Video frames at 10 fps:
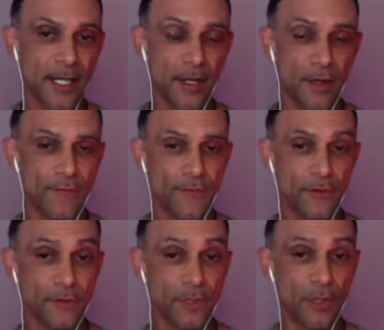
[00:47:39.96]

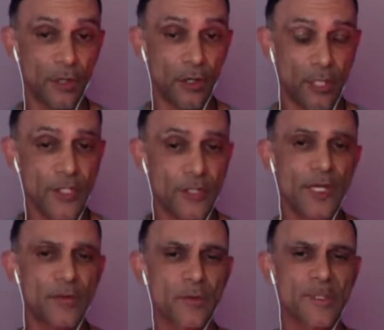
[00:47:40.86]
I knew
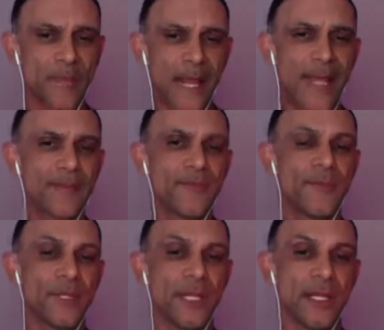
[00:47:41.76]
that it was bad for
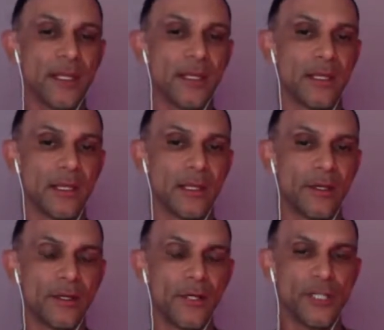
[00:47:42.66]
me.
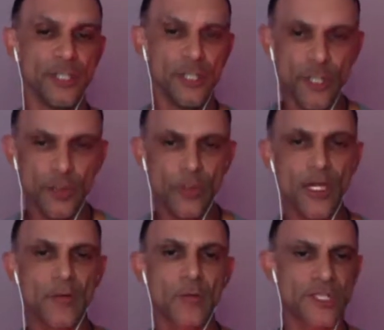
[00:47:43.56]
I knew
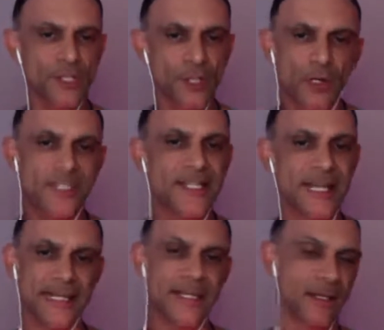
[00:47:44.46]
that it was
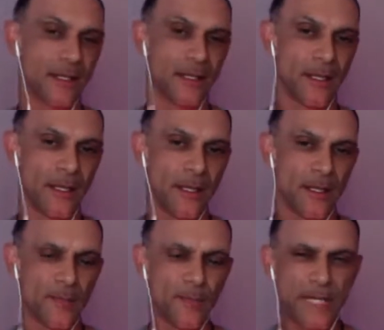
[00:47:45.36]
toxic,
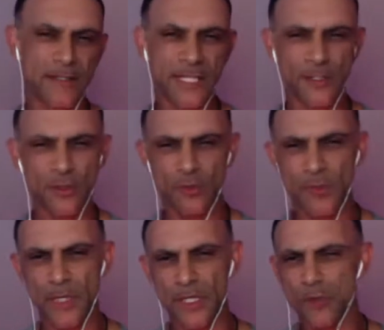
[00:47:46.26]
but it took
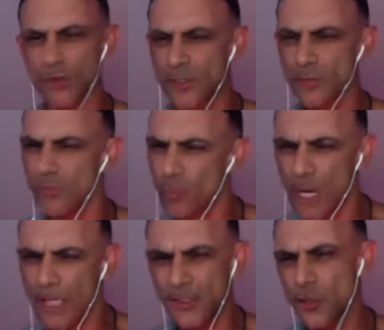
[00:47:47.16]
me good
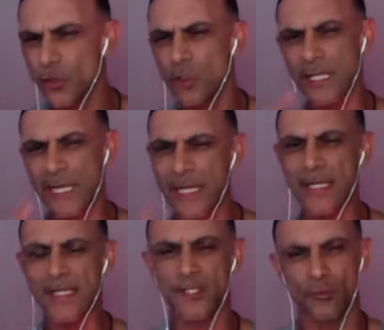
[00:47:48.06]
1-2
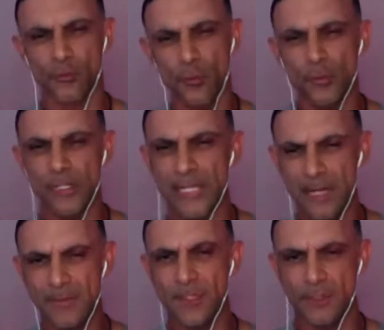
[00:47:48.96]
years to really
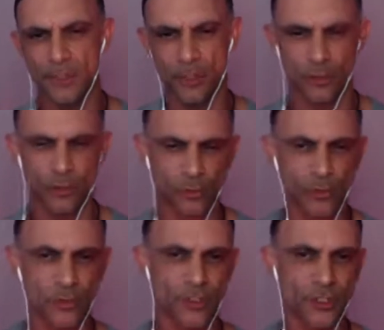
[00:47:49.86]
come to the
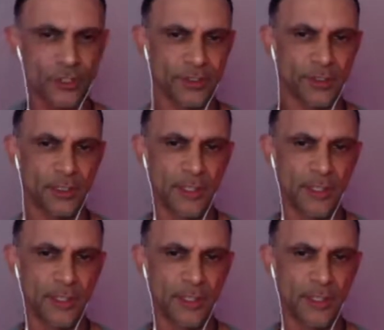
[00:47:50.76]
conclusion